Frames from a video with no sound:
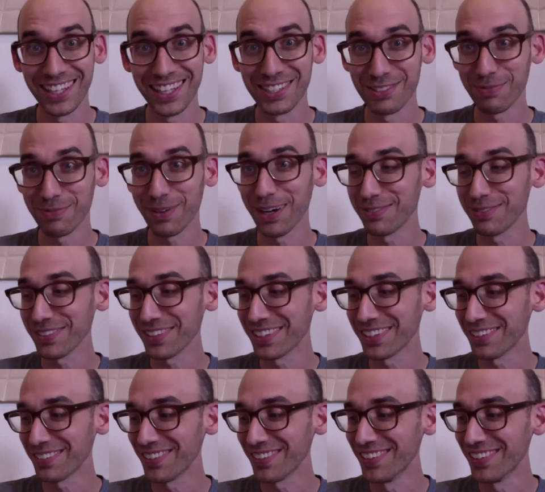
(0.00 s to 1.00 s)
That's
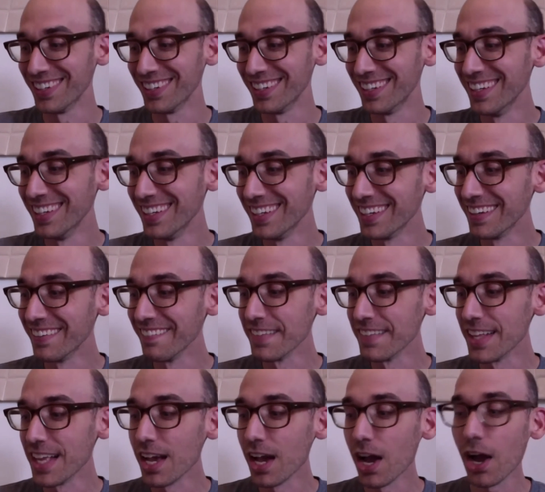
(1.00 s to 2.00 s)
probably the rule.
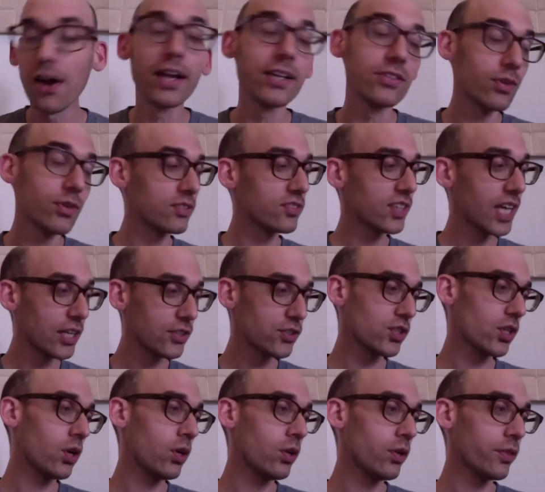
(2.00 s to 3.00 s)
All right, so I
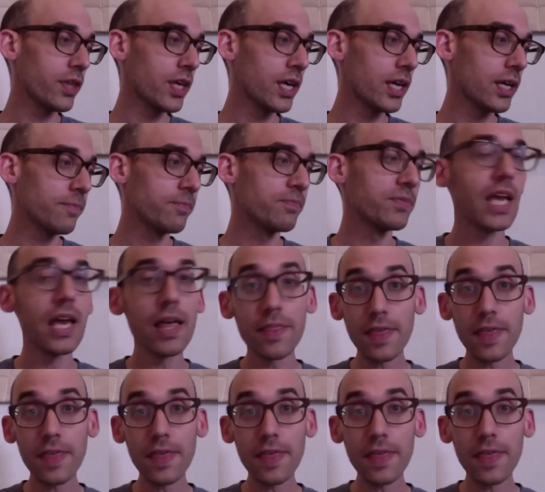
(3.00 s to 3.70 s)
sketched the whole thing,